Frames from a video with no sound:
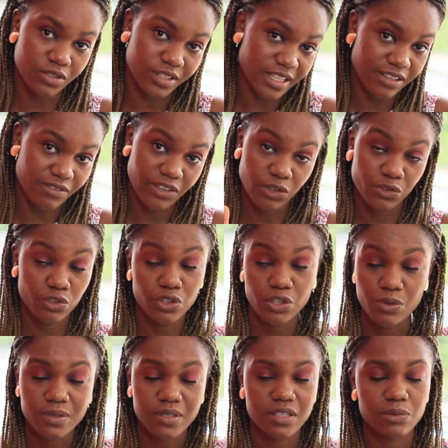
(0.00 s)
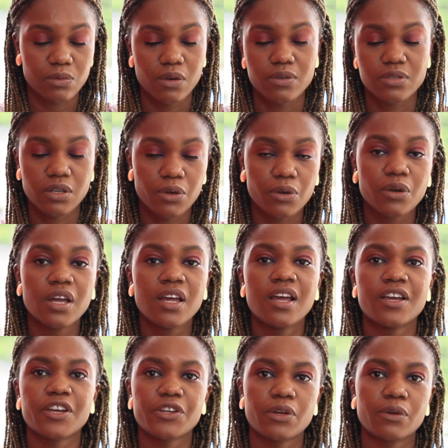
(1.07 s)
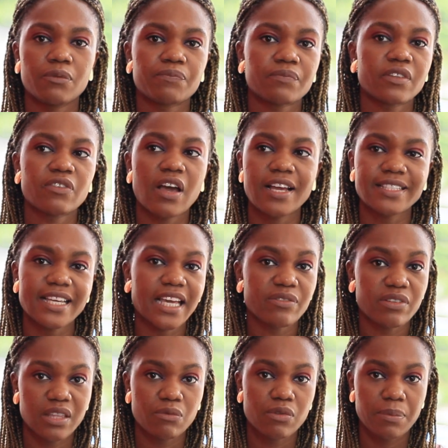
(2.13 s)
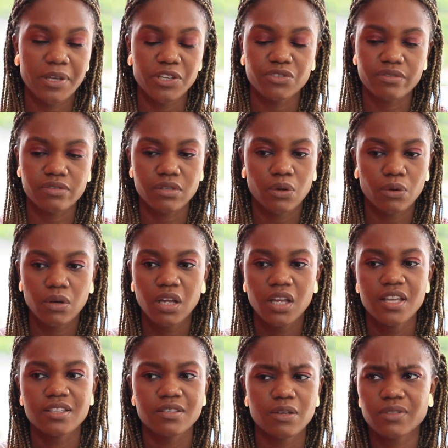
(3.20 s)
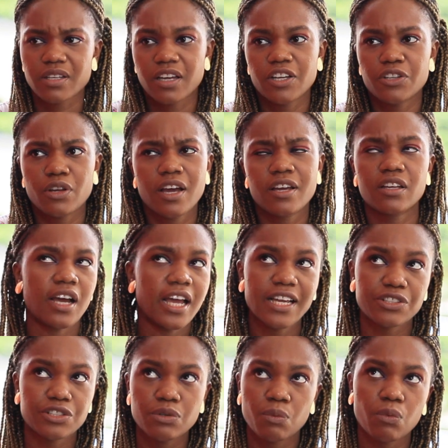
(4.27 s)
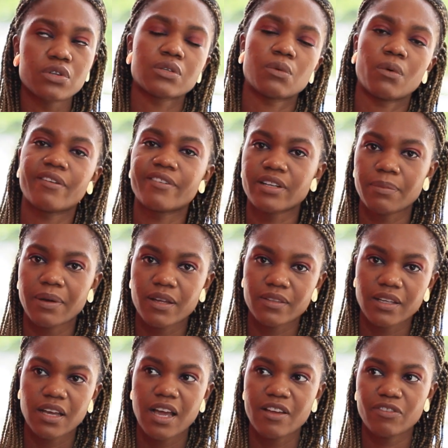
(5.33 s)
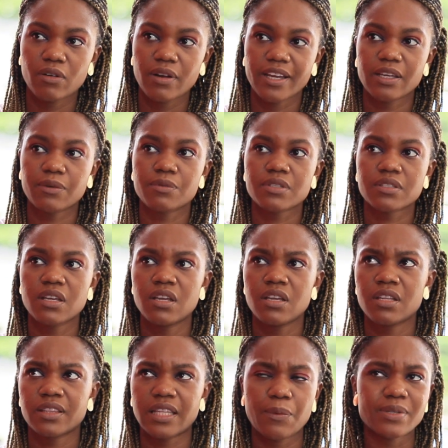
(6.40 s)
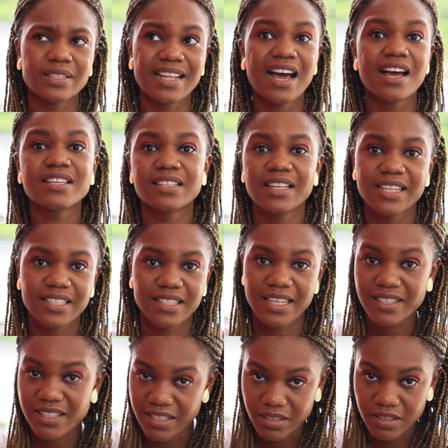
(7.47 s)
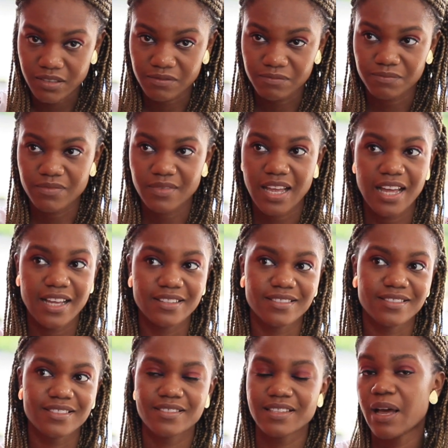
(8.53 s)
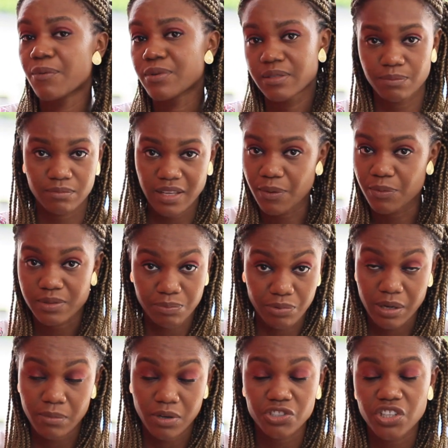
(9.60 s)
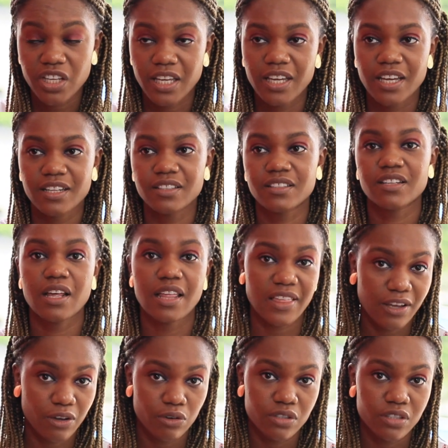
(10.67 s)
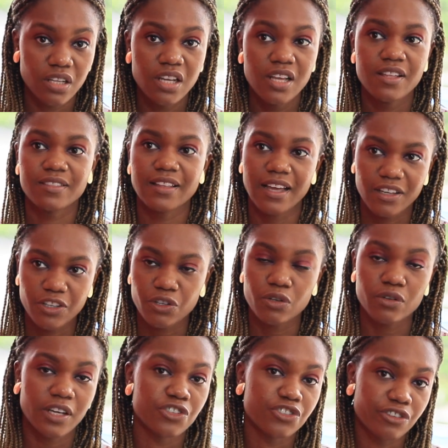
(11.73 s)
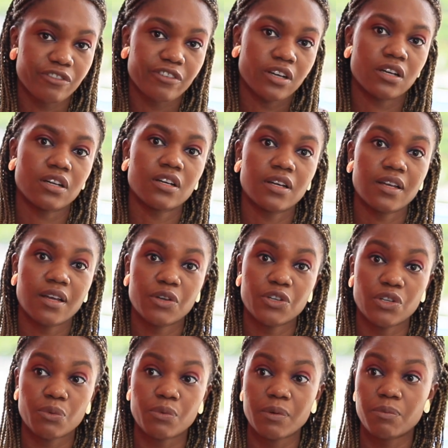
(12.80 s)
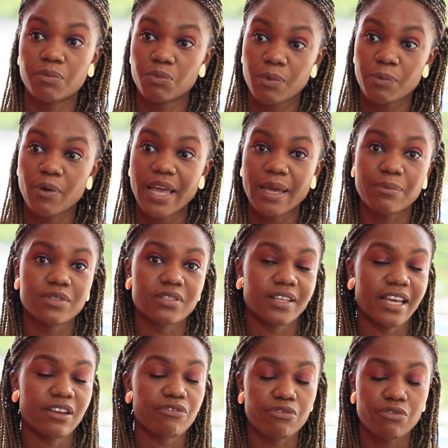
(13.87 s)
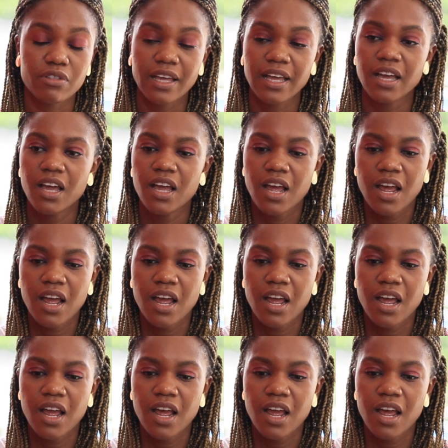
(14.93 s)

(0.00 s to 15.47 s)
TV, on the news as well. So, I take everything with a pinch of salt. So I was like, I actually wasn't worried about that. I felt like there was an isolated incident, and that was pretty much it. And I thank God that, Nigeria, we were able to get through that.